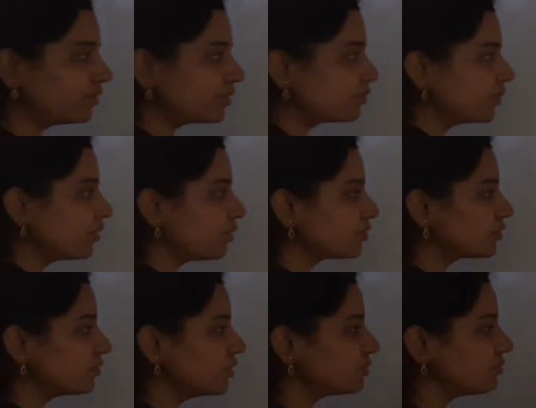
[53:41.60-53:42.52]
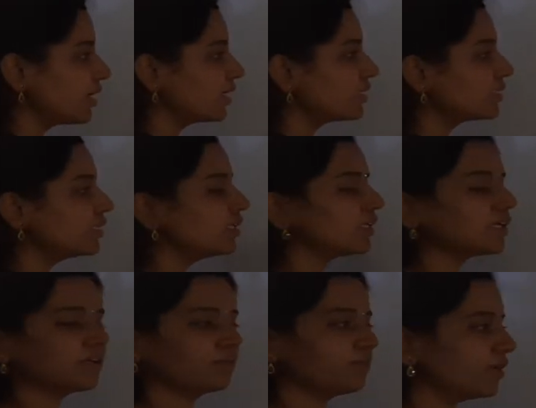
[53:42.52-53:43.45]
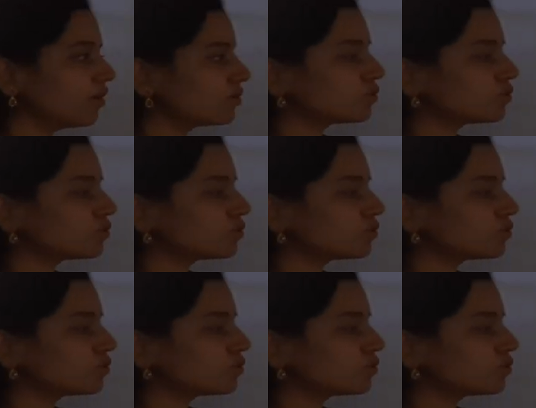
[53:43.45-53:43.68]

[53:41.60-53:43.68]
this belongs to this minus belongs